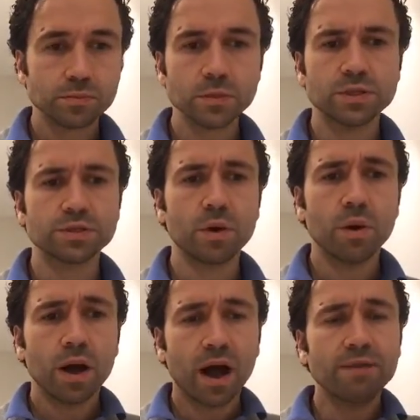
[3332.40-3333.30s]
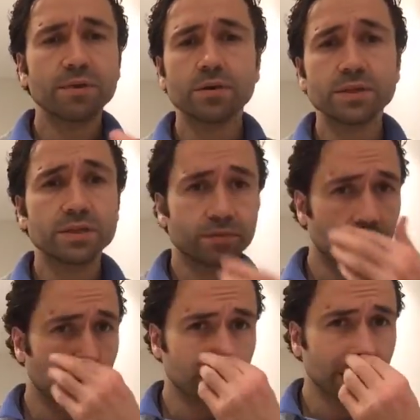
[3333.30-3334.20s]
And so I've known this for a
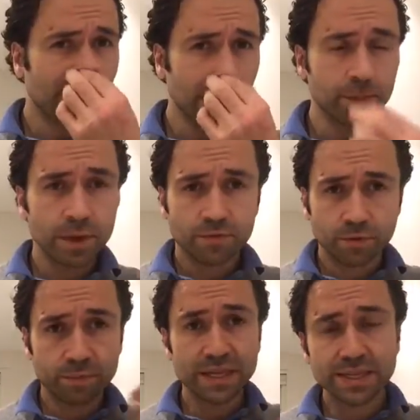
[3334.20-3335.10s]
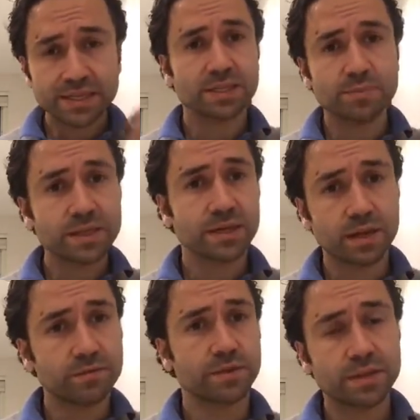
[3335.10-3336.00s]
long time. For me, this has been
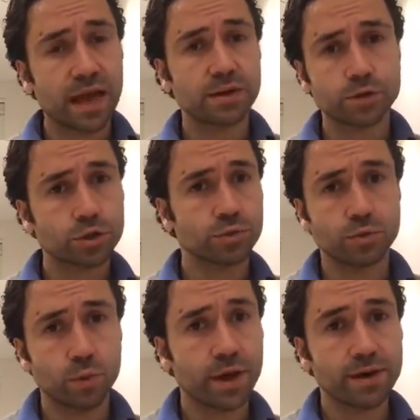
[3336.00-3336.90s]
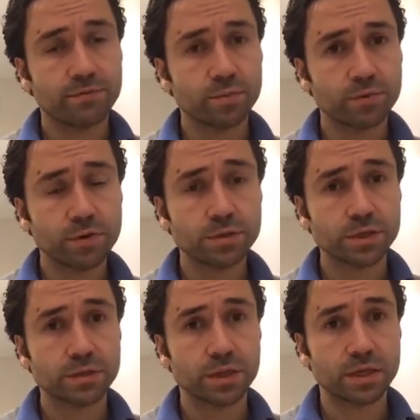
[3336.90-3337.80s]
kind of a natural way of
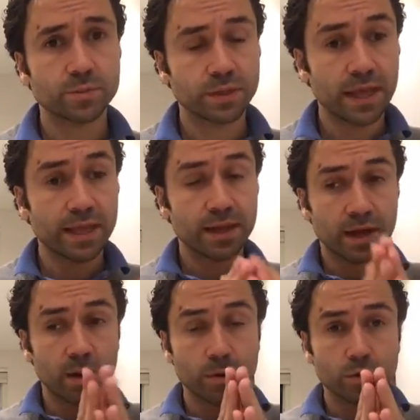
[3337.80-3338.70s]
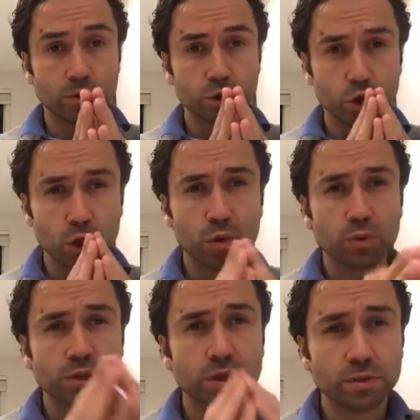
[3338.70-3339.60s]
approaching things. But then I come across
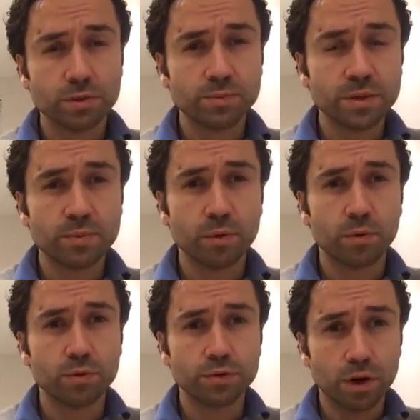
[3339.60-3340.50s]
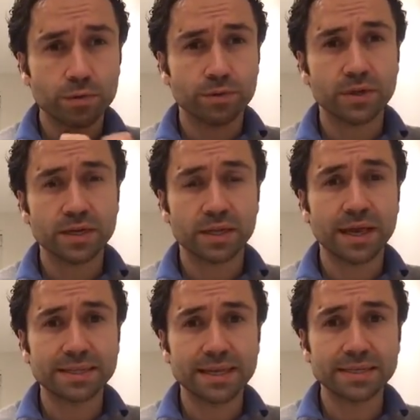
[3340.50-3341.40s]
loads and loads of people who don't think
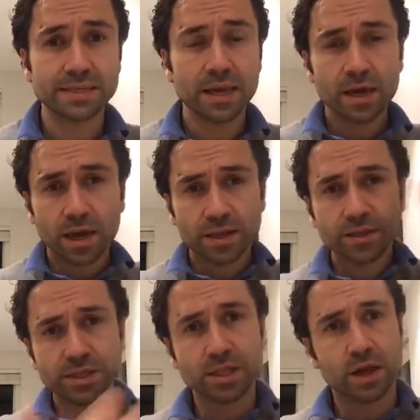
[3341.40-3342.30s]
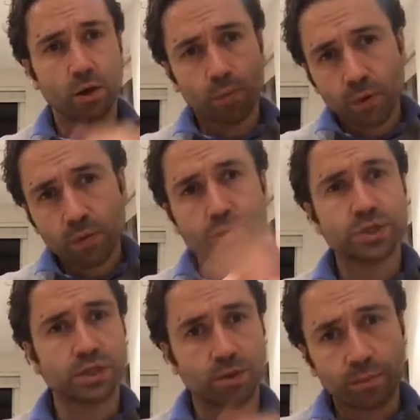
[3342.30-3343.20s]
like this. And they're just like
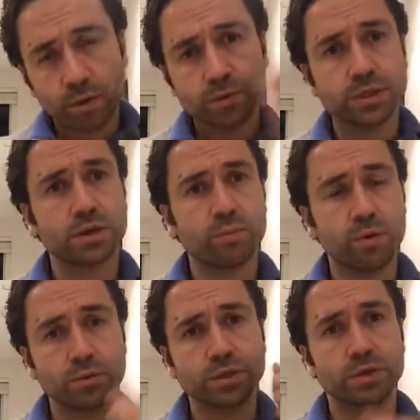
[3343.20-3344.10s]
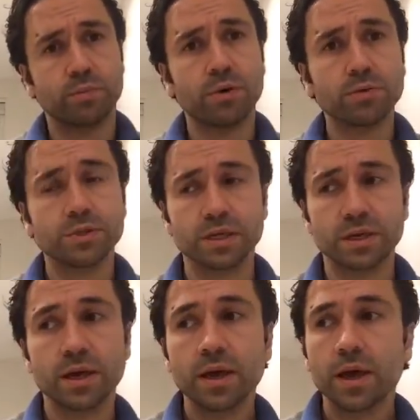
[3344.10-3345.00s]
opposing, opposing, opposing,
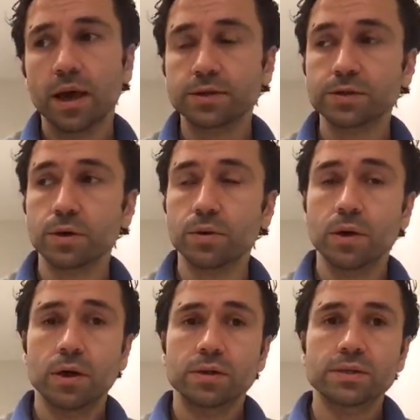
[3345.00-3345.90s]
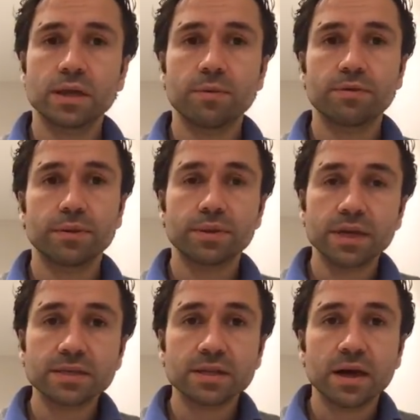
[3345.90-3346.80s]
opposing. And so some of the
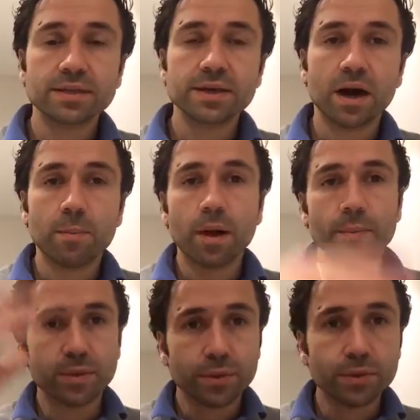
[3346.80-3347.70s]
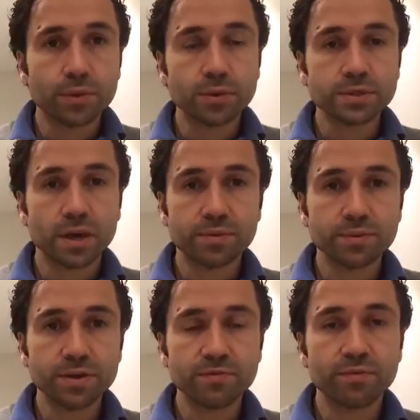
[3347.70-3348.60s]
things that I'd come up and thought up
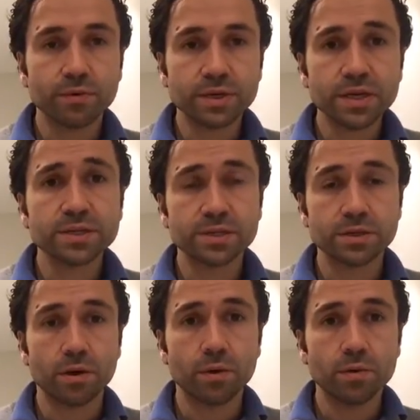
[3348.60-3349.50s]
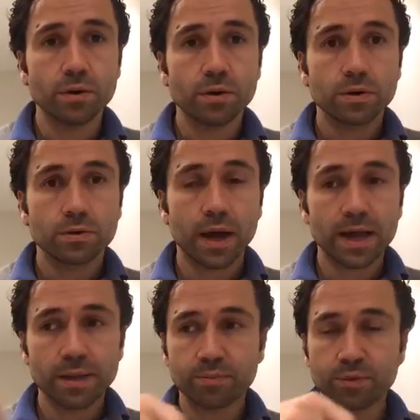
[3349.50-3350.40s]
three, four years ago, right,
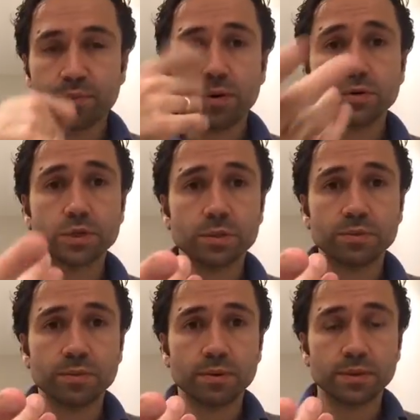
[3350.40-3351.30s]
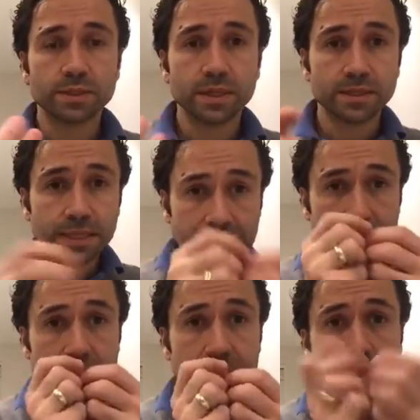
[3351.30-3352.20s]
and proposed to people and said, this
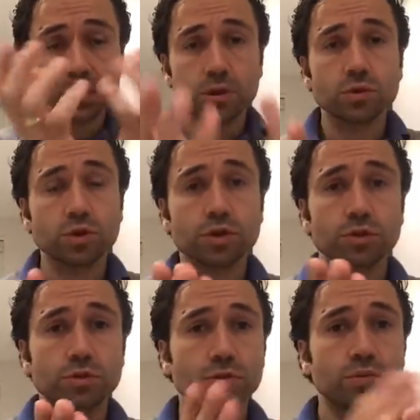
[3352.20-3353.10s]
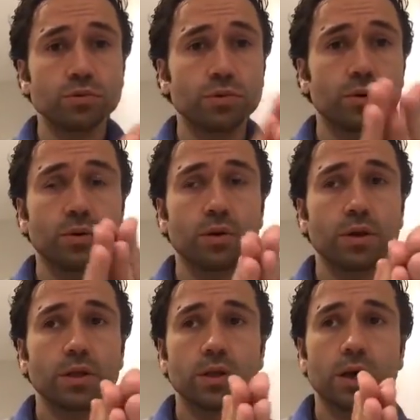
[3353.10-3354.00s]
is the solution to your
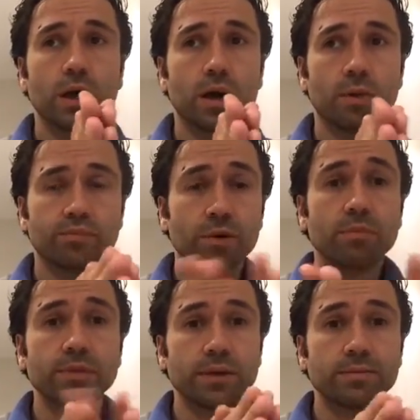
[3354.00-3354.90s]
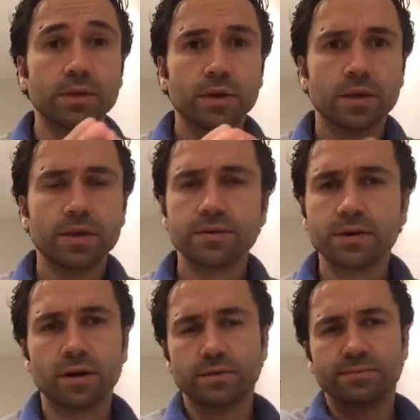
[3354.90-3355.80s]
uh, problem. They've
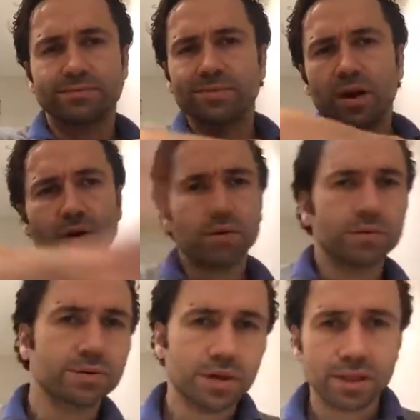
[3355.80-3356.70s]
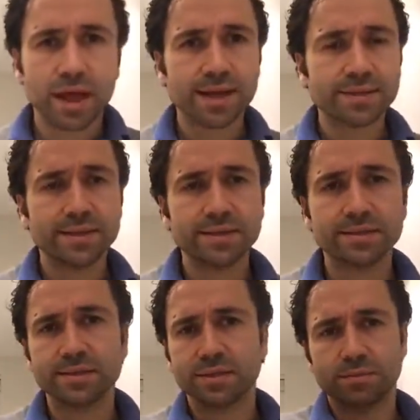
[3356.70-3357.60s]
gone, no, we don't like
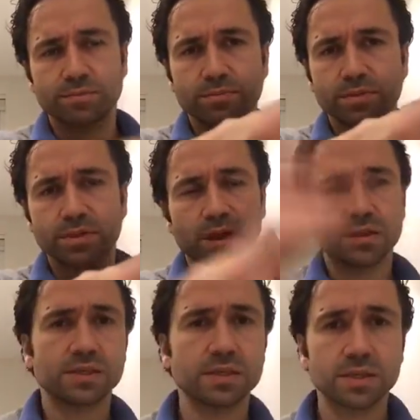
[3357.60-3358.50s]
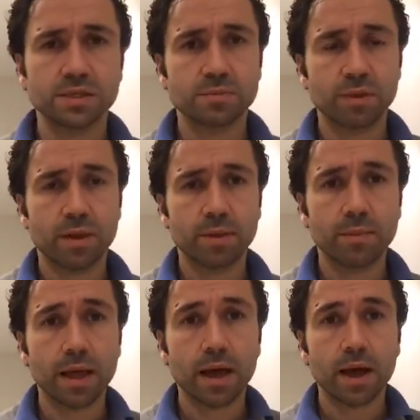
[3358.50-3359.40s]
this. It's nonsense, blah, blah,
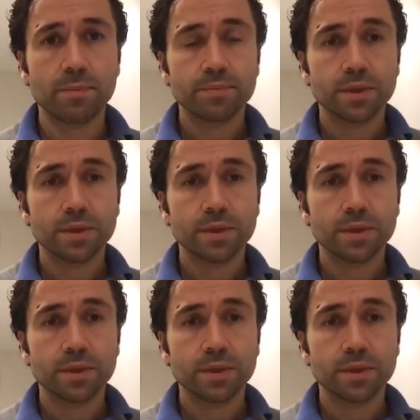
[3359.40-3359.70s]
blah.